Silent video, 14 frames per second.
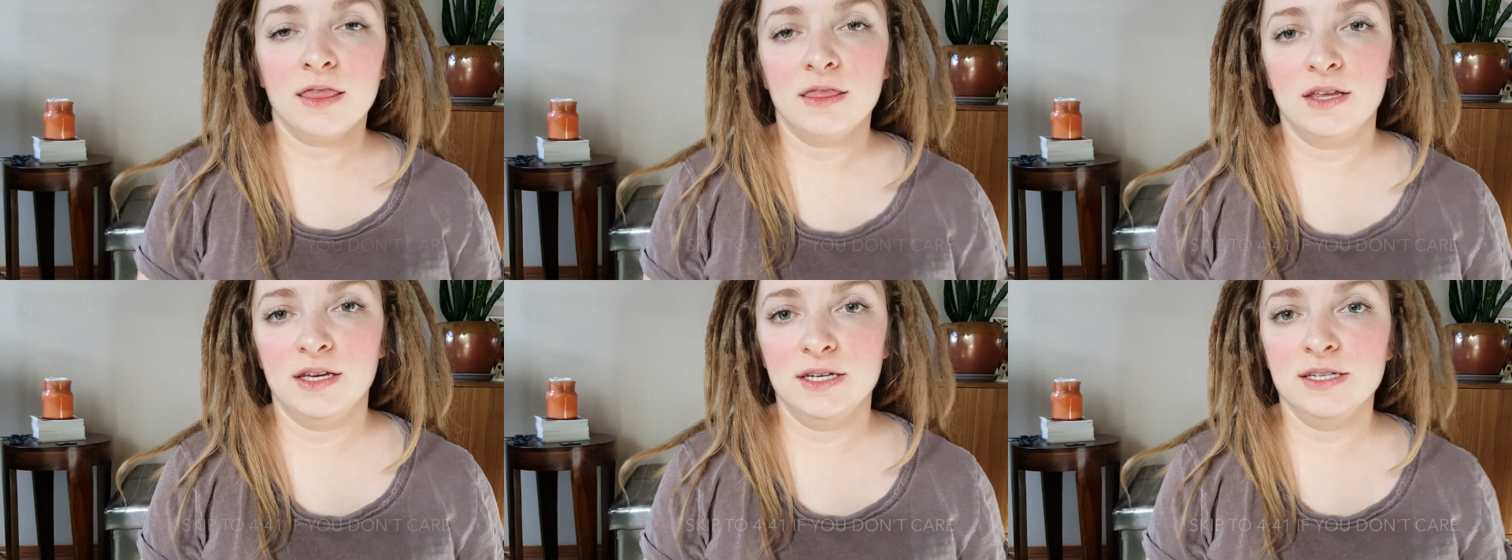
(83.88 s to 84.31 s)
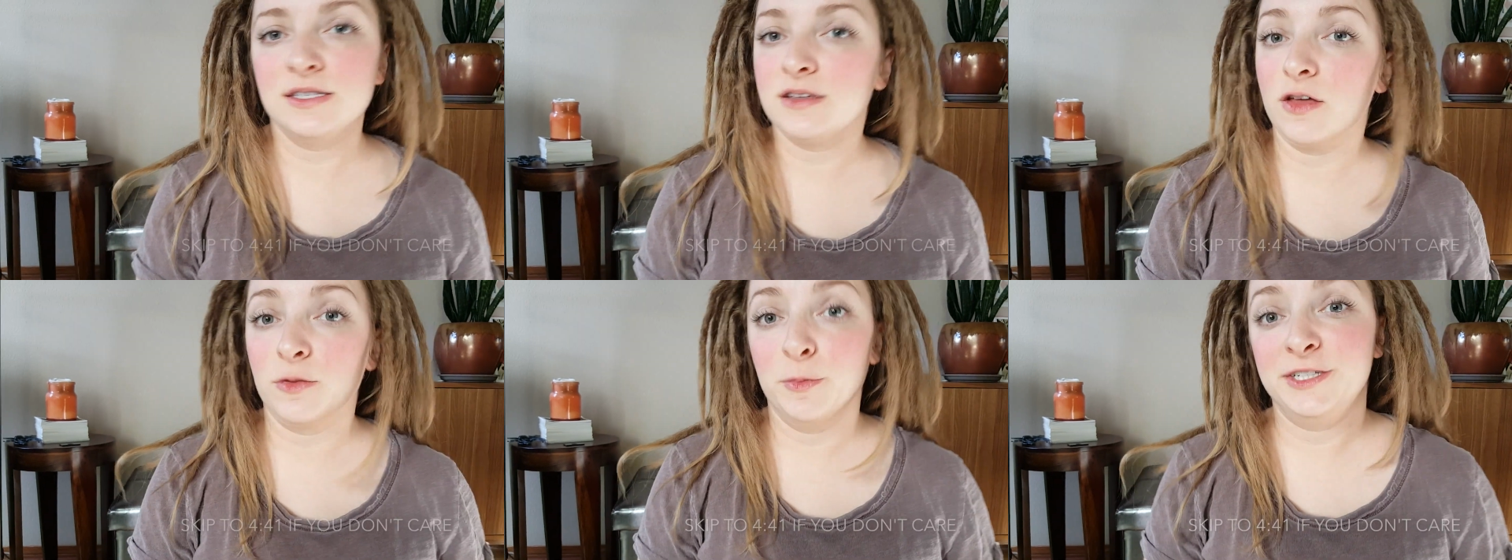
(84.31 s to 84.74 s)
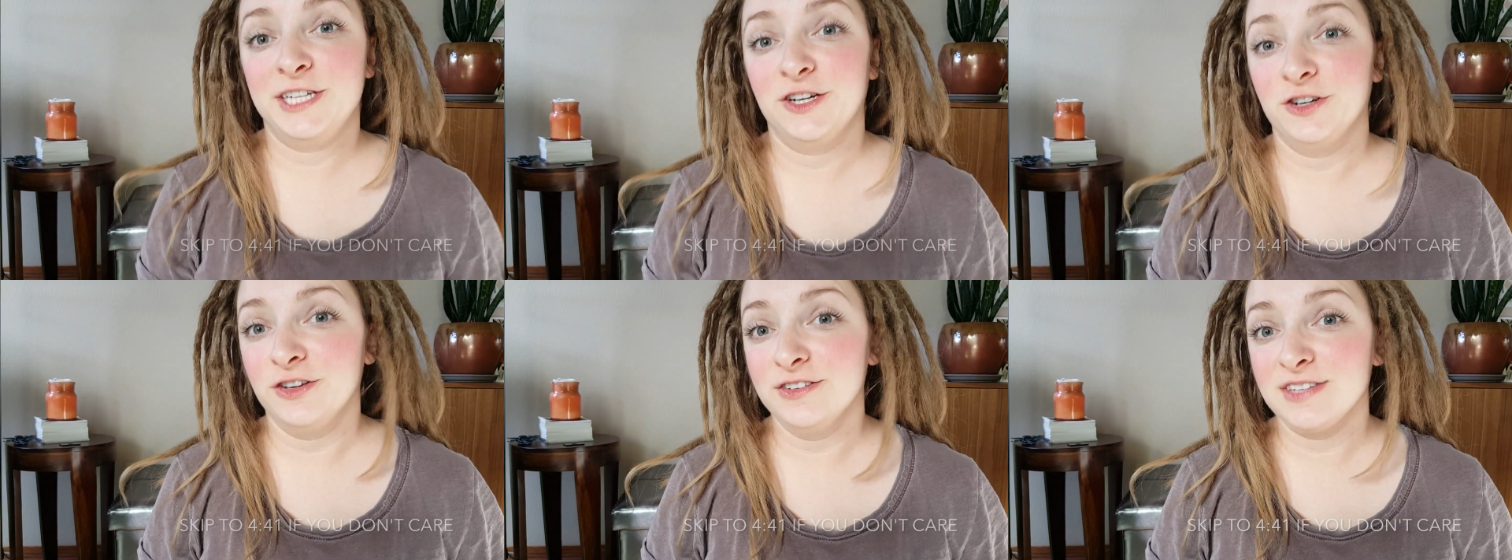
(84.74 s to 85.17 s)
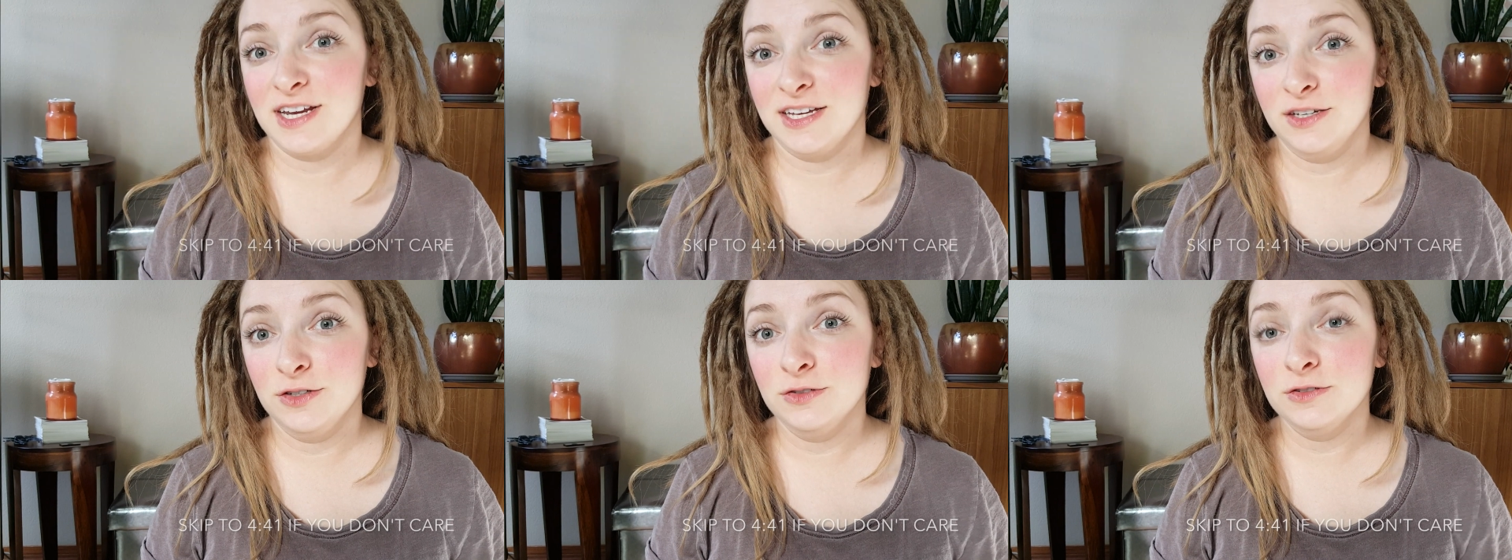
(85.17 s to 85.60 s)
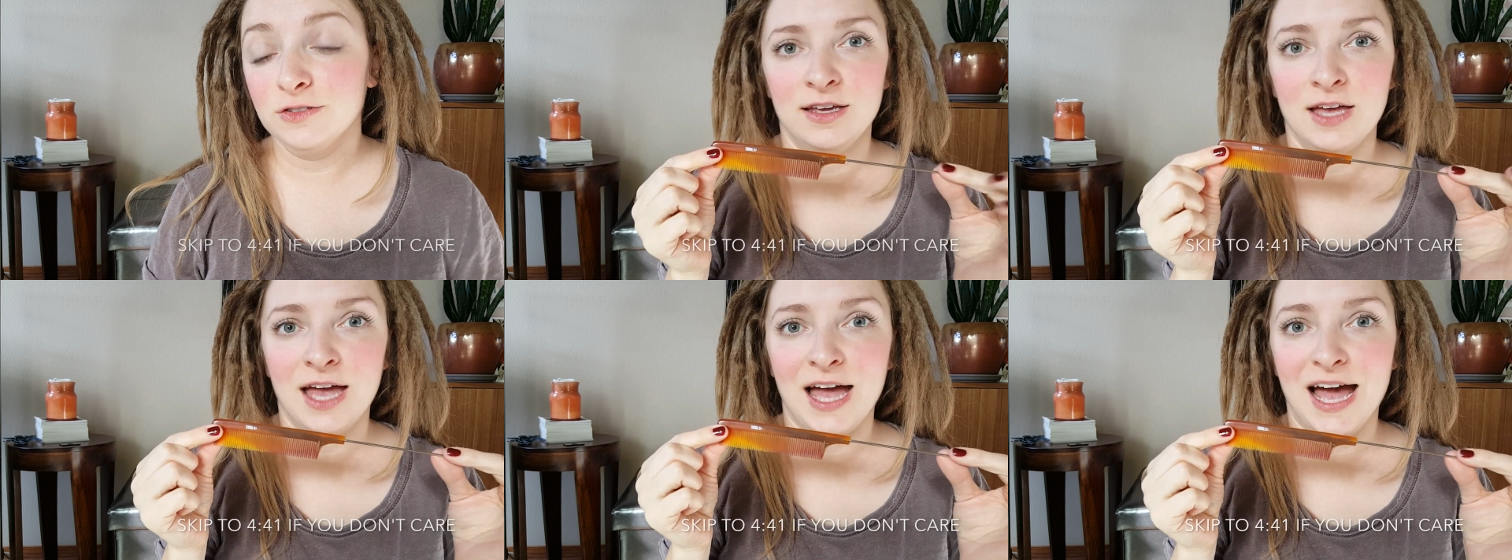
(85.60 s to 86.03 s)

These are the materials that I used.